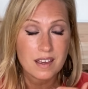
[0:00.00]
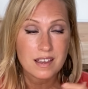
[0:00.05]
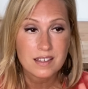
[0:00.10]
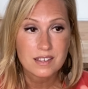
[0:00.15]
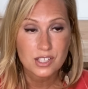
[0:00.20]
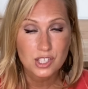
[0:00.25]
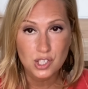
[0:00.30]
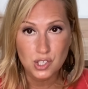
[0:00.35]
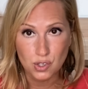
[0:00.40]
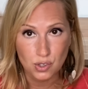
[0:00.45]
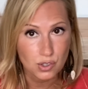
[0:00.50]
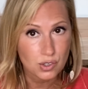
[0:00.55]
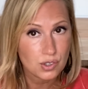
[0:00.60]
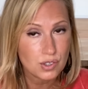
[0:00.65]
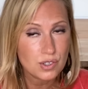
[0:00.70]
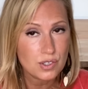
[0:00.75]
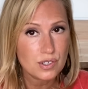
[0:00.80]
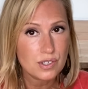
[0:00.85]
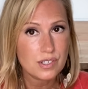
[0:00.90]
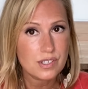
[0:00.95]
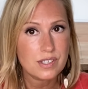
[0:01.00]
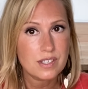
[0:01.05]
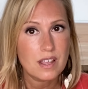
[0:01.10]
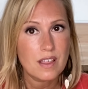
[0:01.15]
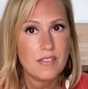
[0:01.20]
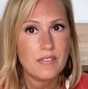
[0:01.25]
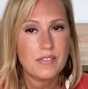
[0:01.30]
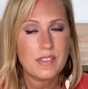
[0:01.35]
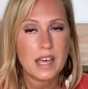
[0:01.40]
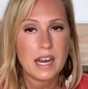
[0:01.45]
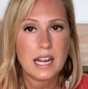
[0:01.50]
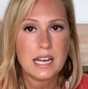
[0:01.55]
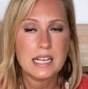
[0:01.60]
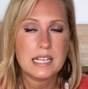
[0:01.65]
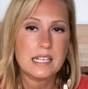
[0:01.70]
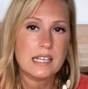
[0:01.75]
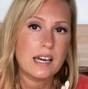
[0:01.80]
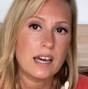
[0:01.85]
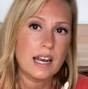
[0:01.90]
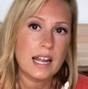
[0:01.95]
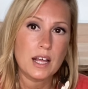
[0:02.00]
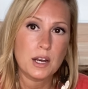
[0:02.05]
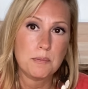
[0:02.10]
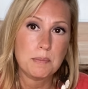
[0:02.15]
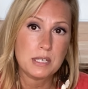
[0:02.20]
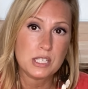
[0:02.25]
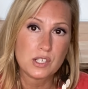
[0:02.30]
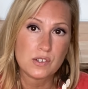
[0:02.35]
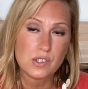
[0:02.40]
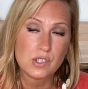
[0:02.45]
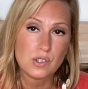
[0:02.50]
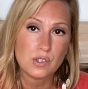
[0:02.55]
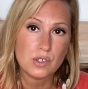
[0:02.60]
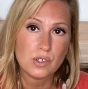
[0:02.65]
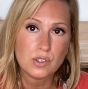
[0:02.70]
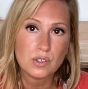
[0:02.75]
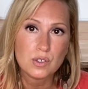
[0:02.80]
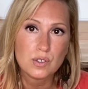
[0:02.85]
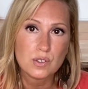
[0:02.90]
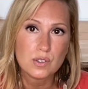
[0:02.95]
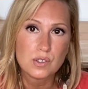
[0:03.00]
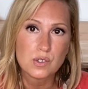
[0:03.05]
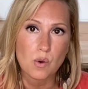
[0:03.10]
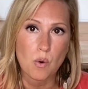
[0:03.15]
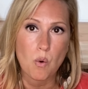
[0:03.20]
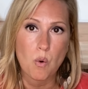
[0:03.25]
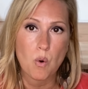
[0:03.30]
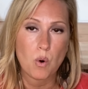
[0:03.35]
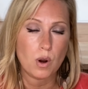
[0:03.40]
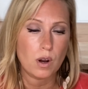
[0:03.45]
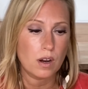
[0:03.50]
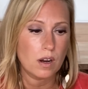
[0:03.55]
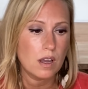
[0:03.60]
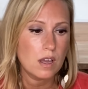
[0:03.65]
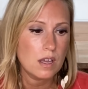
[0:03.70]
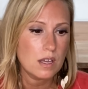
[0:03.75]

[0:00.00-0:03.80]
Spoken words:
circles that I need to cut out a bunch of circles, or